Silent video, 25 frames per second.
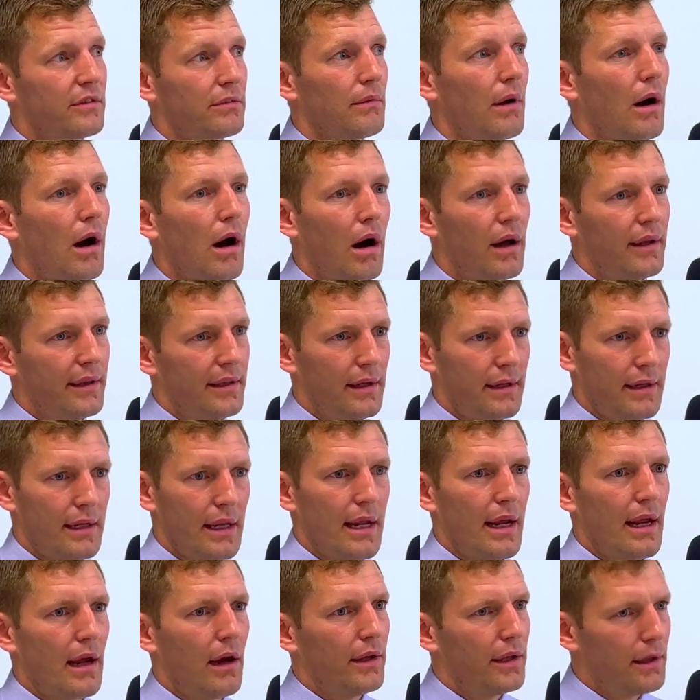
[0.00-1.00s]
on
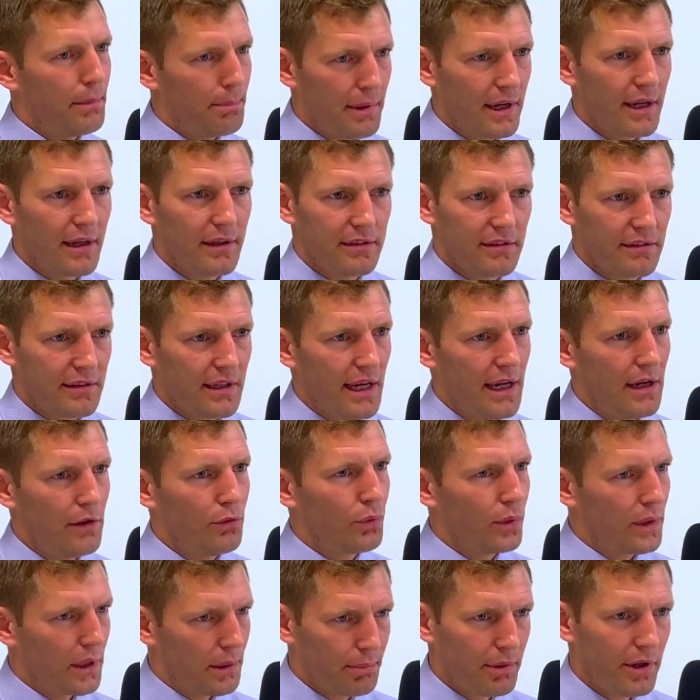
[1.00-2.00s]
the biggest days when
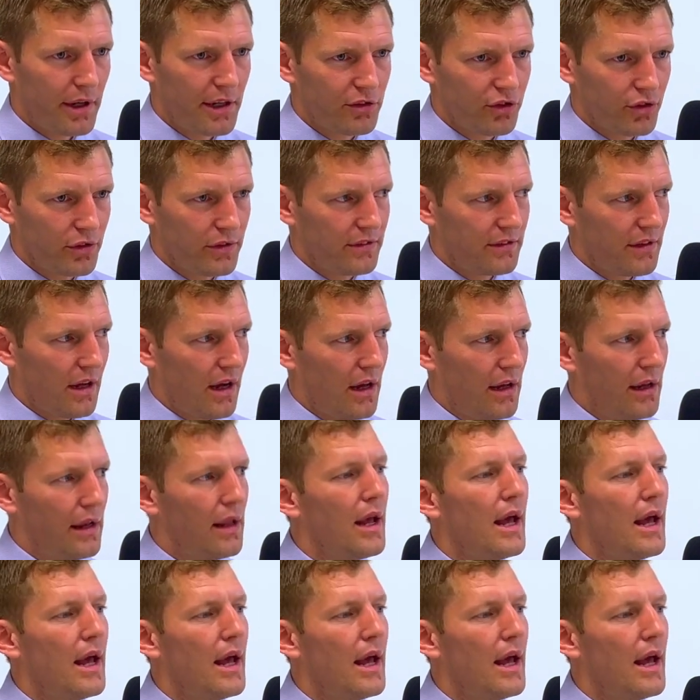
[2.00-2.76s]
the pressure's on